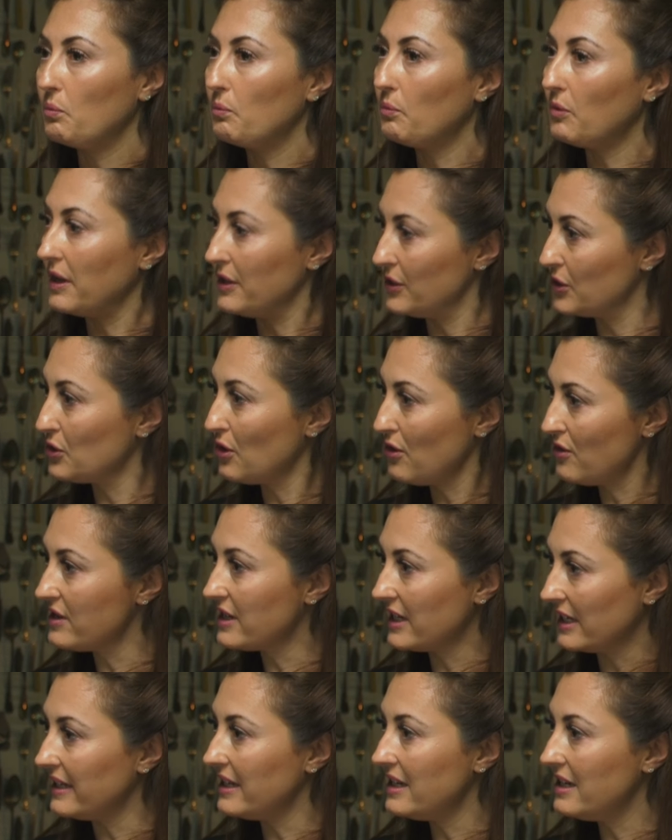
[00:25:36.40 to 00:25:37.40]

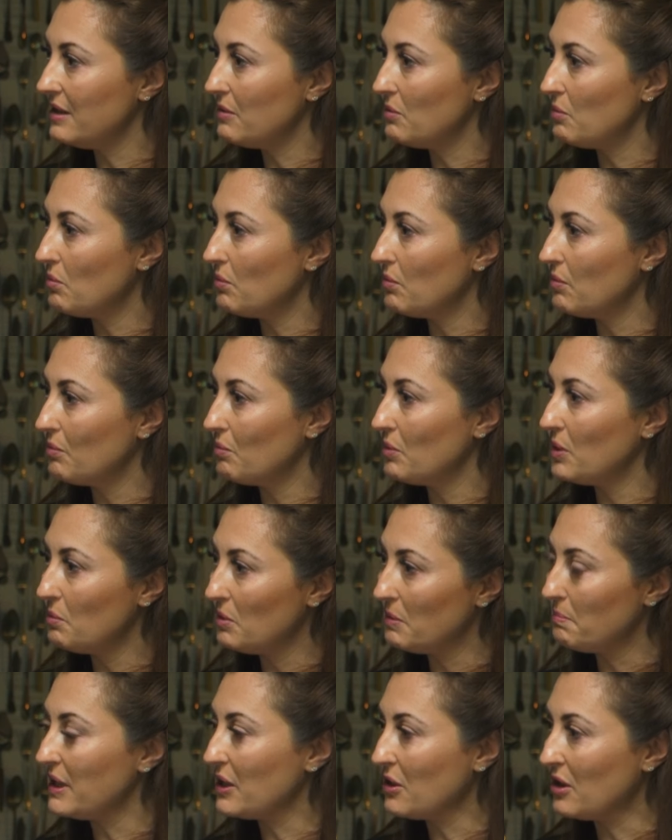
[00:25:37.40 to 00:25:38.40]
historically, we
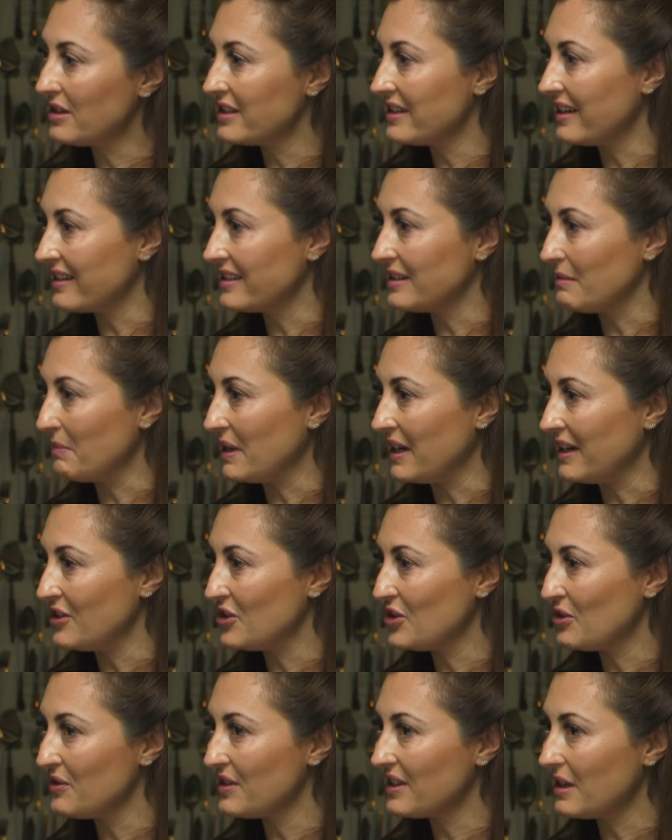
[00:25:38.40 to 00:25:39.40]
would be contacted by an
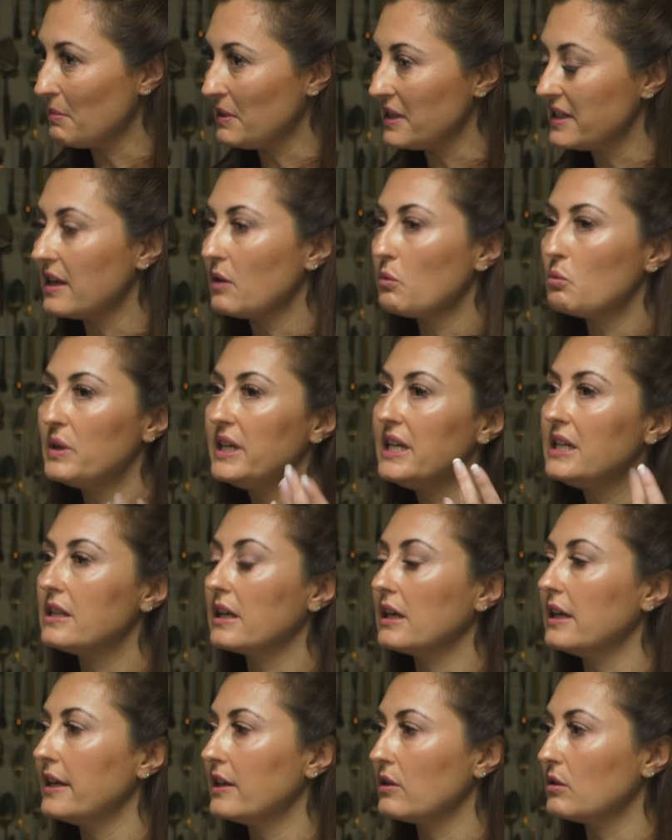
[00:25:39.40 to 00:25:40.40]
insurance company saying, we need the
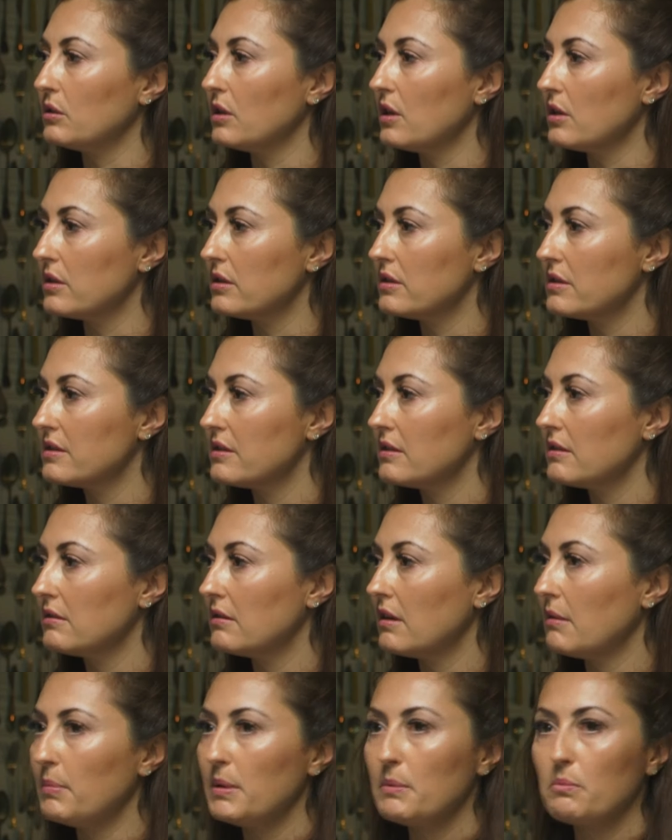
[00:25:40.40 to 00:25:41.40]
clinical notes.
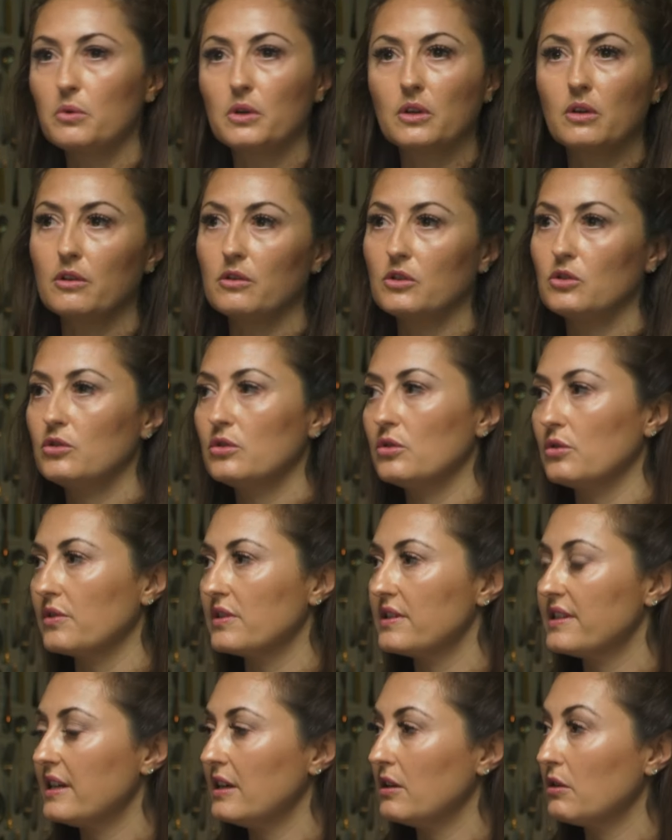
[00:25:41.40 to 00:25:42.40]
And people would go, sure,
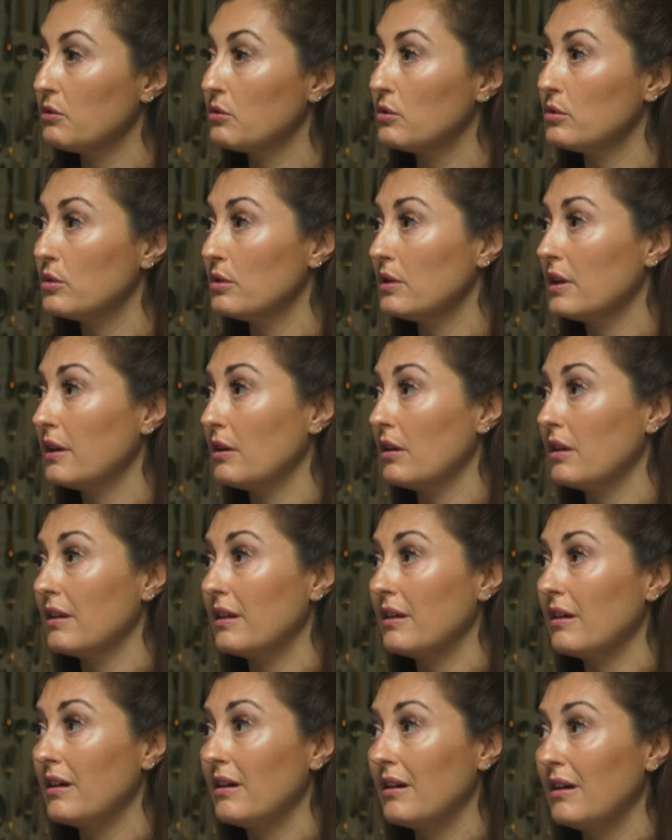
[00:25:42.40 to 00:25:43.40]
and send it through. And
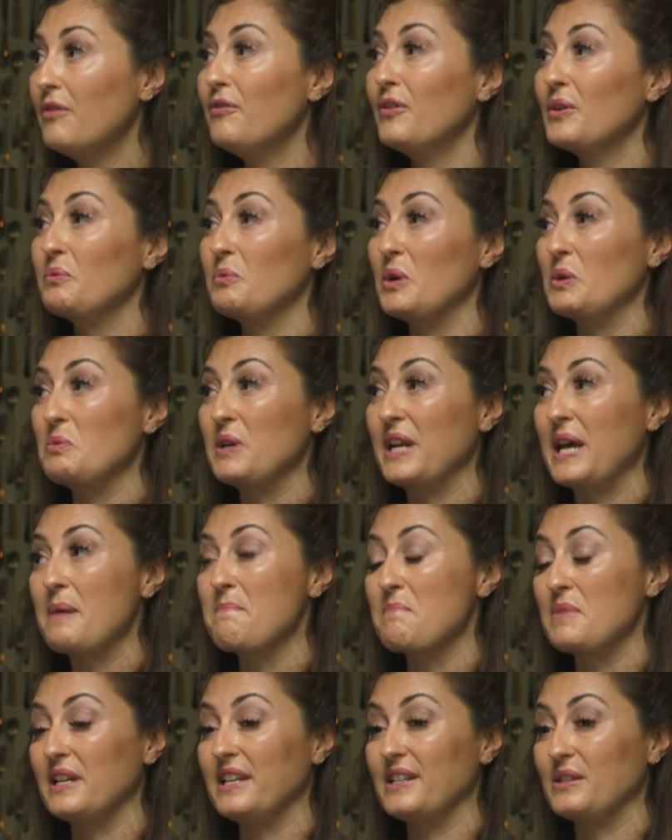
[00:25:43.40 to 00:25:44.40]
often what would
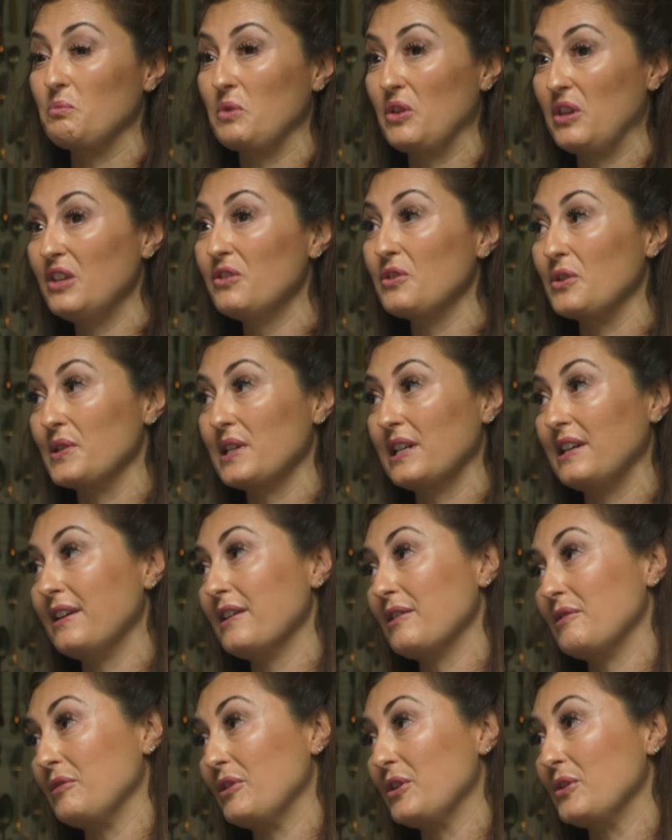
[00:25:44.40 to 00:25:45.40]
happen is within those
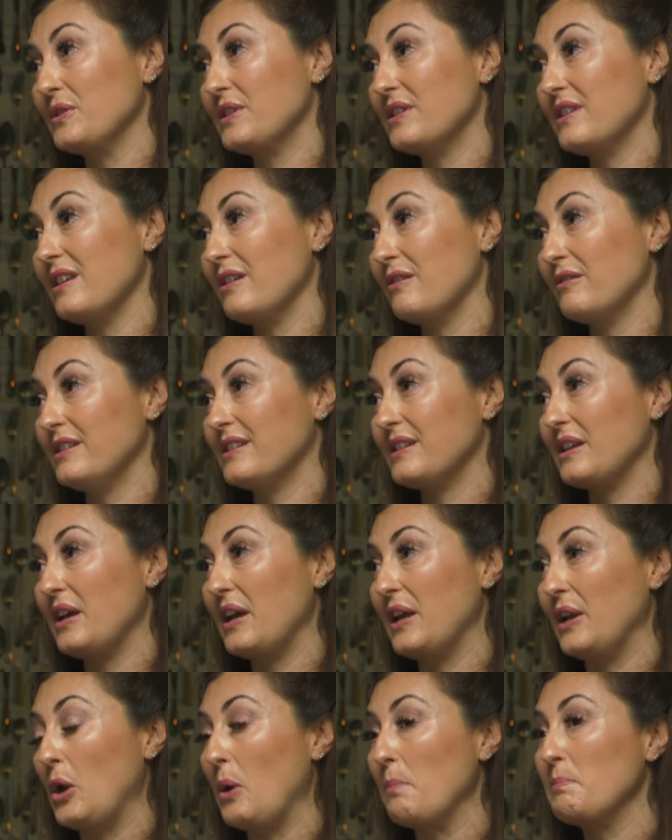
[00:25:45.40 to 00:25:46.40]
clinical notes, there is
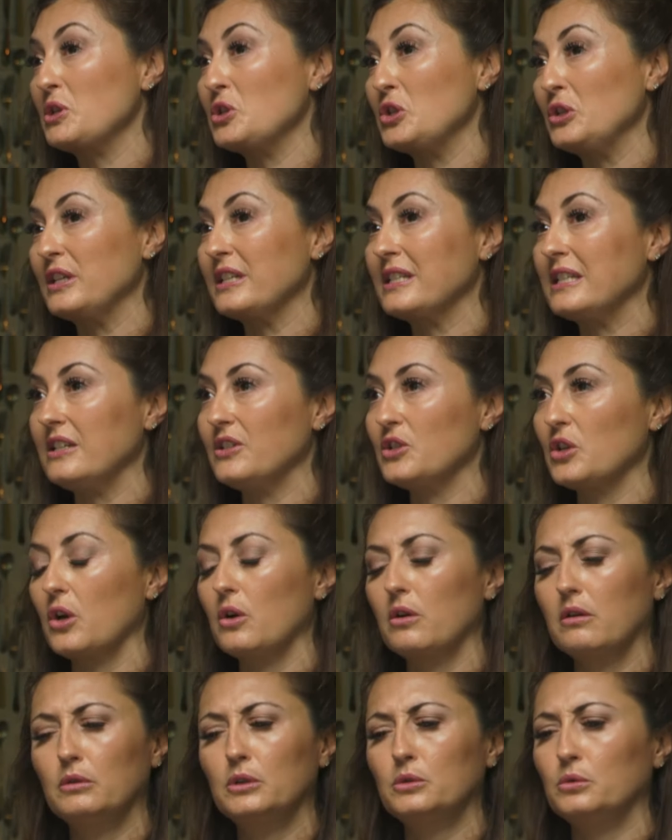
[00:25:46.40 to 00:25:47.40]
an opportunity to
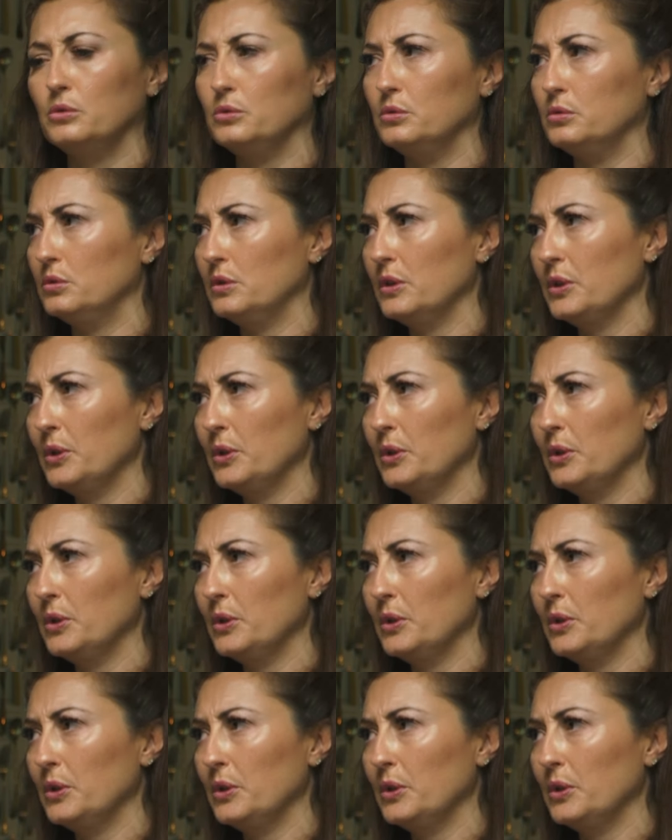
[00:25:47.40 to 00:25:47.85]
go, oh,